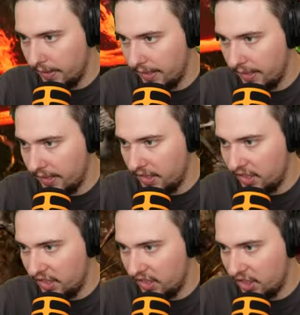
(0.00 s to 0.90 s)
Yeah, this is
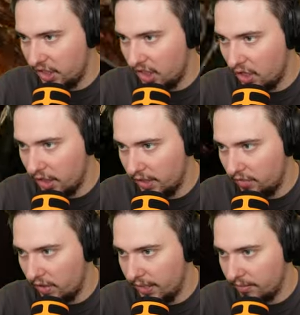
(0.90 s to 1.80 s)
this is hard,
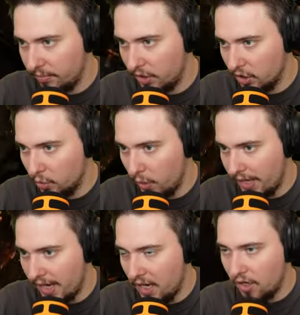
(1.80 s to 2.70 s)
right? Because we
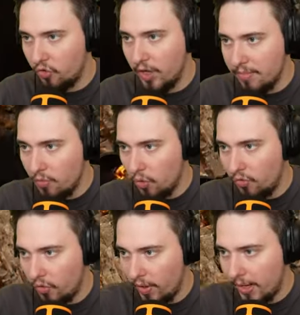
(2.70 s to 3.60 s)
can't really
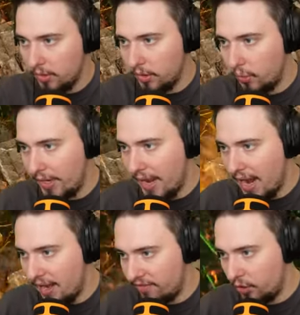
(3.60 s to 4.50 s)
move around. We
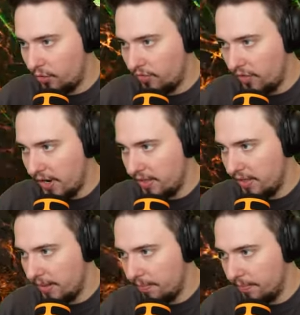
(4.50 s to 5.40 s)
have to fight them.